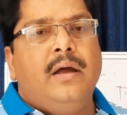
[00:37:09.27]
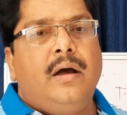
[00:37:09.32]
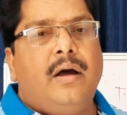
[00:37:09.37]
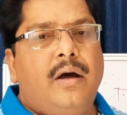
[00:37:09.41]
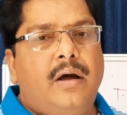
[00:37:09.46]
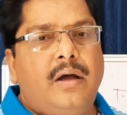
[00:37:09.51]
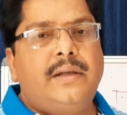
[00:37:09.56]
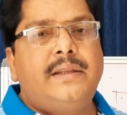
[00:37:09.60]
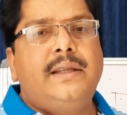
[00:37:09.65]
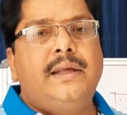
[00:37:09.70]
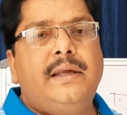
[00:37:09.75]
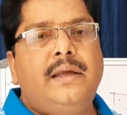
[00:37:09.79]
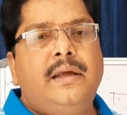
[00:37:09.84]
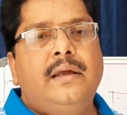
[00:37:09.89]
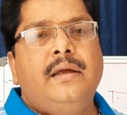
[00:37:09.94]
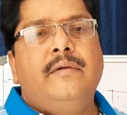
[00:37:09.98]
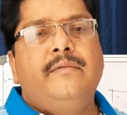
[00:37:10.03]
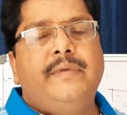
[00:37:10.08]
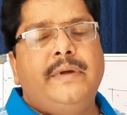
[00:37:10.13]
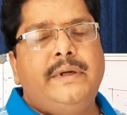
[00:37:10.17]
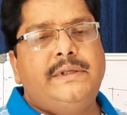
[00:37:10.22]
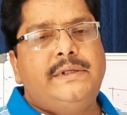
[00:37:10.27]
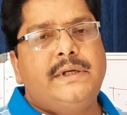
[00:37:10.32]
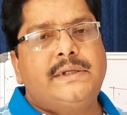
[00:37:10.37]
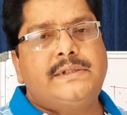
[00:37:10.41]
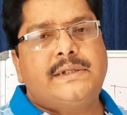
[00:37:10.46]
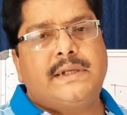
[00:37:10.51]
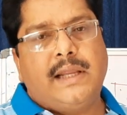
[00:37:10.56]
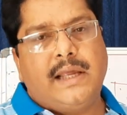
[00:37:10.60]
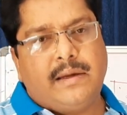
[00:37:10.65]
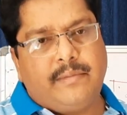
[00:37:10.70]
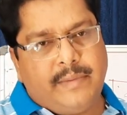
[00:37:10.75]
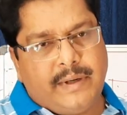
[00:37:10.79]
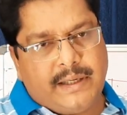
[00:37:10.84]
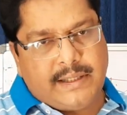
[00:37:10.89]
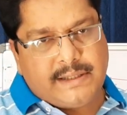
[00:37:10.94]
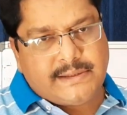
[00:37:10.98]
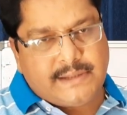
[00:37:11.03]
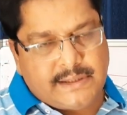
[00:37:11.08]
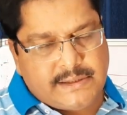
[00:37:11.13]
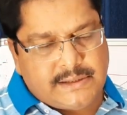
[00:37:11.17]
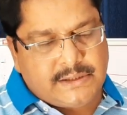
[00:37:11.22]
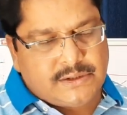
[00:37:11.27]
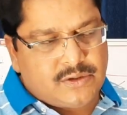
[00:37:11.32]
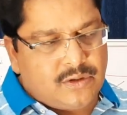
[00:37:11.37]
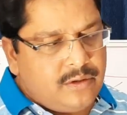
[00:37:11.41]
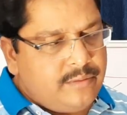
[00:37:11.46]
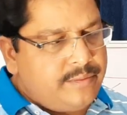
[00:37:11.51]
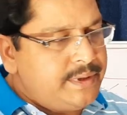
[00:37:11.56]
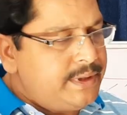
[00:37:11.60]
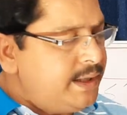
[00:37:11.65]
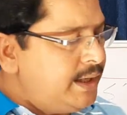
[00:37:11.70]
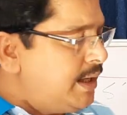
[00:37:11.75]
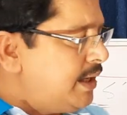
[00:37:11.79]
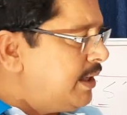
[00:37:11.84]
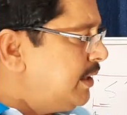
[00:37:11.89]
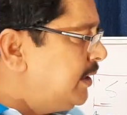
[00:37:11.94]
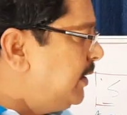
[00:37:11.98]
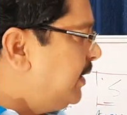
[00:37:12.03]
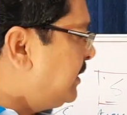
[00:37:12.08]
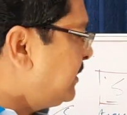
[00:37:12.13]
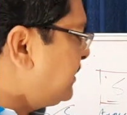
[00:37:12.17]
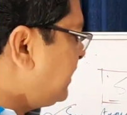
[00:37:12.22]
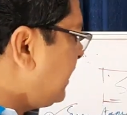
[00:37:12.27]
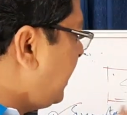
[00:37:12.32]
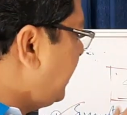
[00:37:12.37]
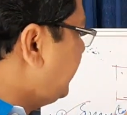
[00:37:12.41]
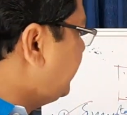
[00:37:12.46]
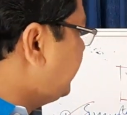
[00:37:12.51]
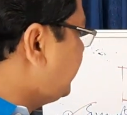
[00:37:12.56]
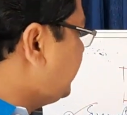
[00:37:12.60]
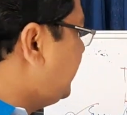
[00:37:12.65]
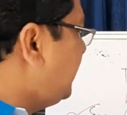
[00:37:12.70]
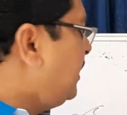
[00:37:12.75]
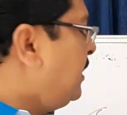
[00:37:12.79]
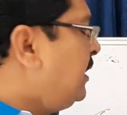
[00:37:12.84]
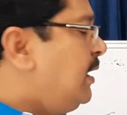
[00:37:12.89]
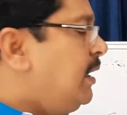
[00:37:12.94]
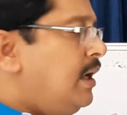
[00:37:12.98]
or the features like metastasis will be there in the signs,